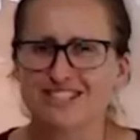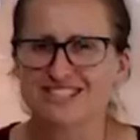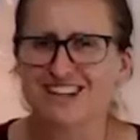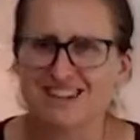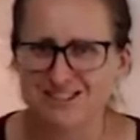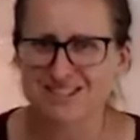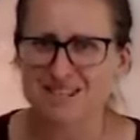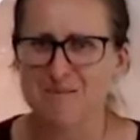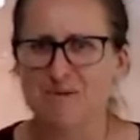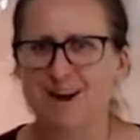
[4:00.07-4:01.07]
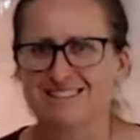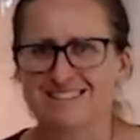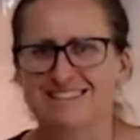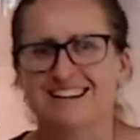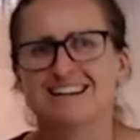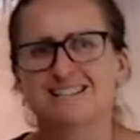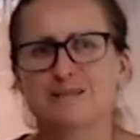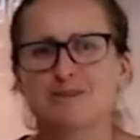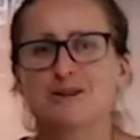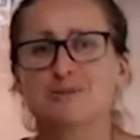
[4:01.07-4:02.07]
charge you the same price. So you
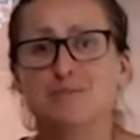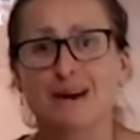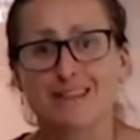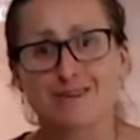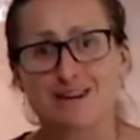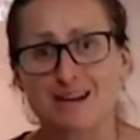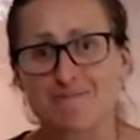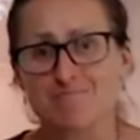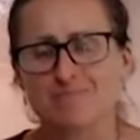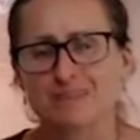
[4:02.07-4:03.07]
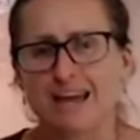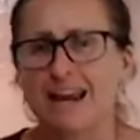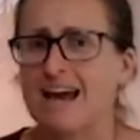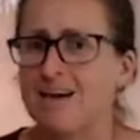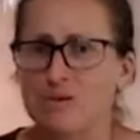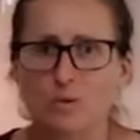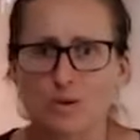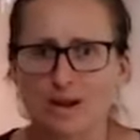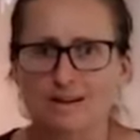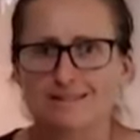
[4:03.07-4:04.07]
might as well buy the cream and add the
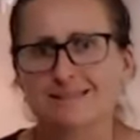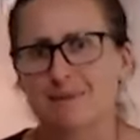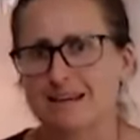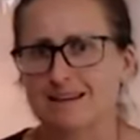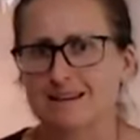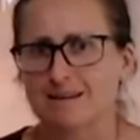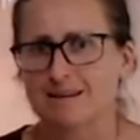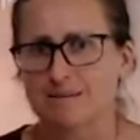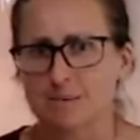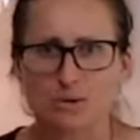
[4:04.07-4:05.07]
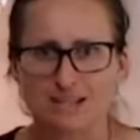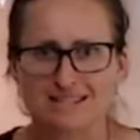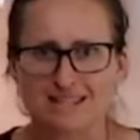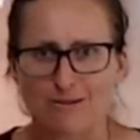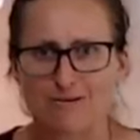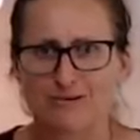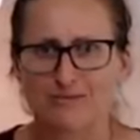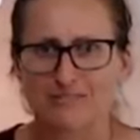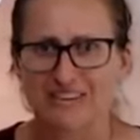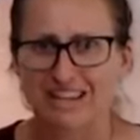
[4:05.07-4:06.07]
water to make it milk yourself,
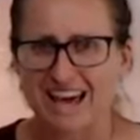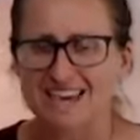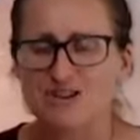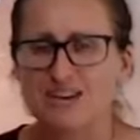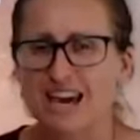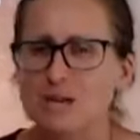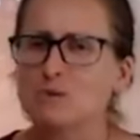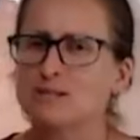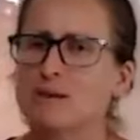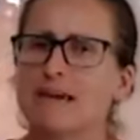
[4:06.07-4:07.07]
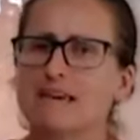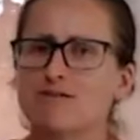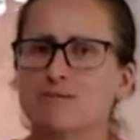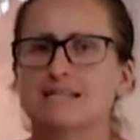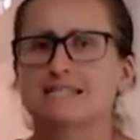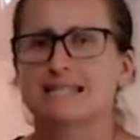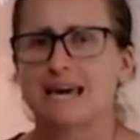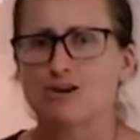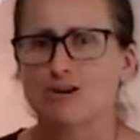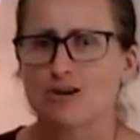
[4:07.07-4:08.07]
okay? You can also make it from
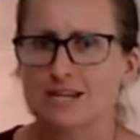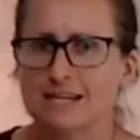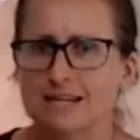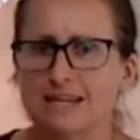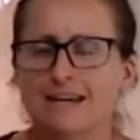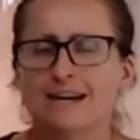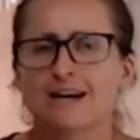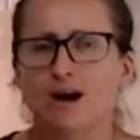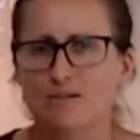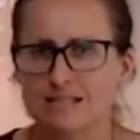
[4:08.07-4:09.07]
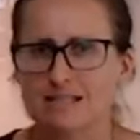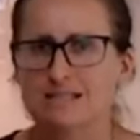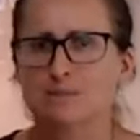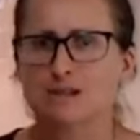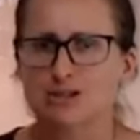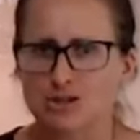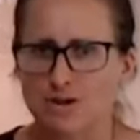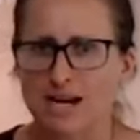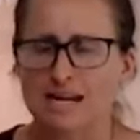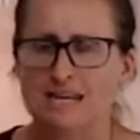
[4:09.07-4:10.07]
desiccated coconut. Obviously, there's a bit of
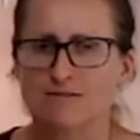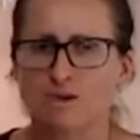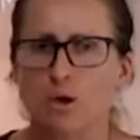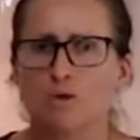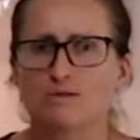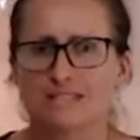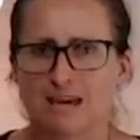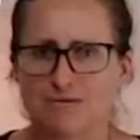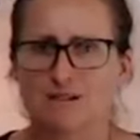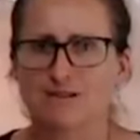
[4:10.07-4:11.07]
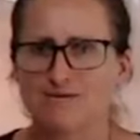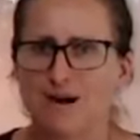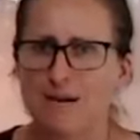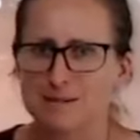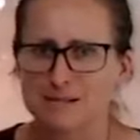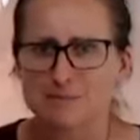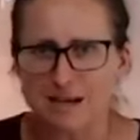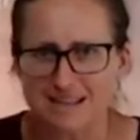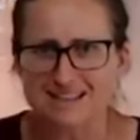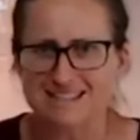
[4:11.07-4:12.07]
straining involved to get rid of the fibers,
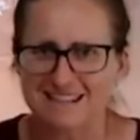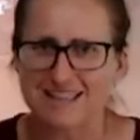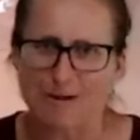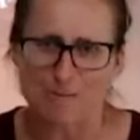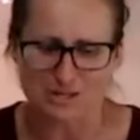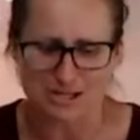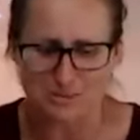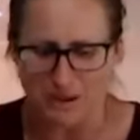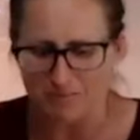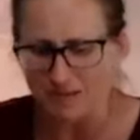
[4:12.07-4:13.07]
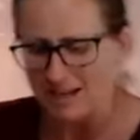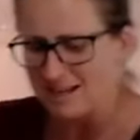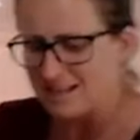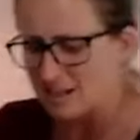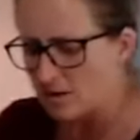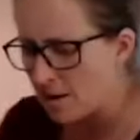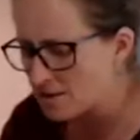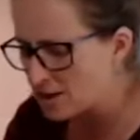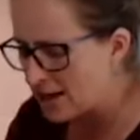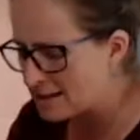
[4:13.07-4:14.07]
but that's another option as well. So I'm
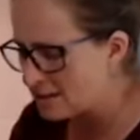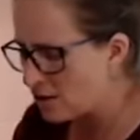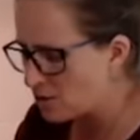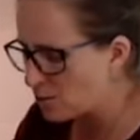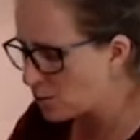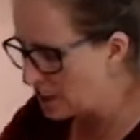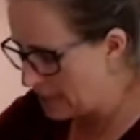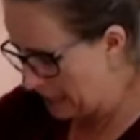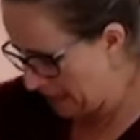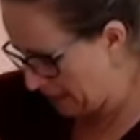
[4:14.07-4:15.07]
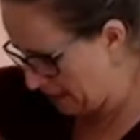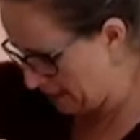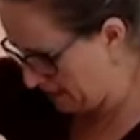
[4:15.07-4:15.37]
just going to put in